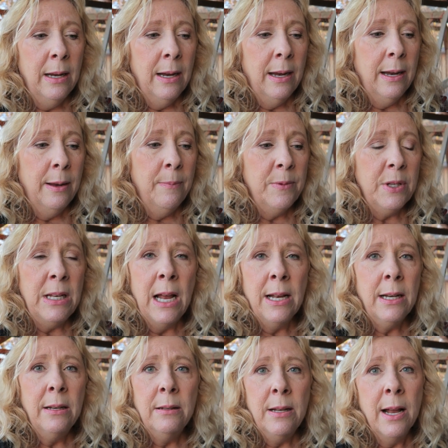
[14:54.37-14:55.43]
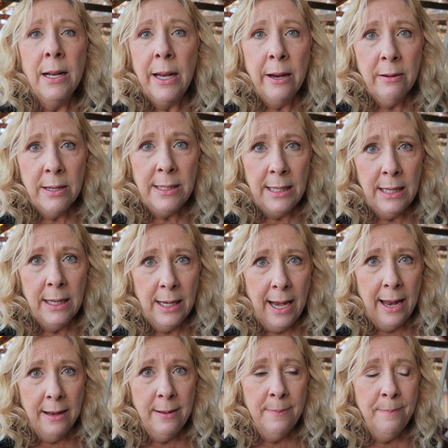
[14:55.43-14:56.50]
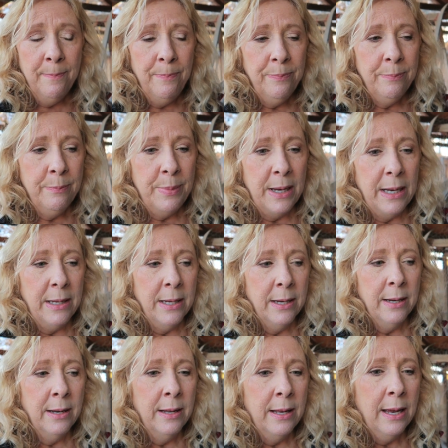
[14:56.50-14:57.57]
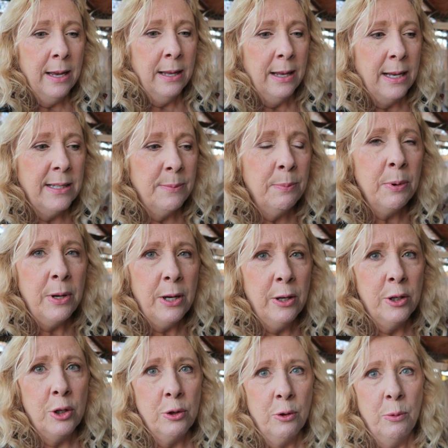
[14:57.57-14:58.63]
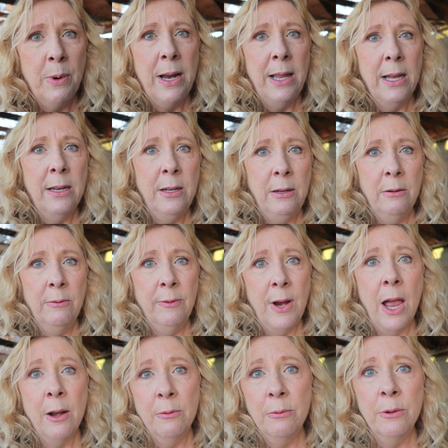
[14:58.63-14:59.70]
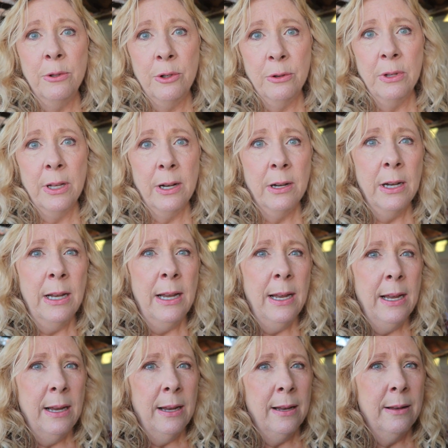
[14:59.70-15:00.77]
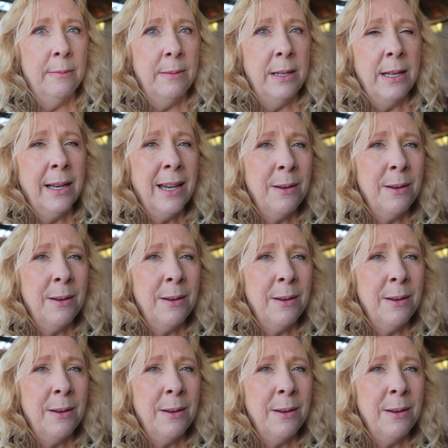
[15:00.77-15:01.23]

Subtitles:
Not a guarantee again, but that's a pretty good sure way that you've got a rooster there. And that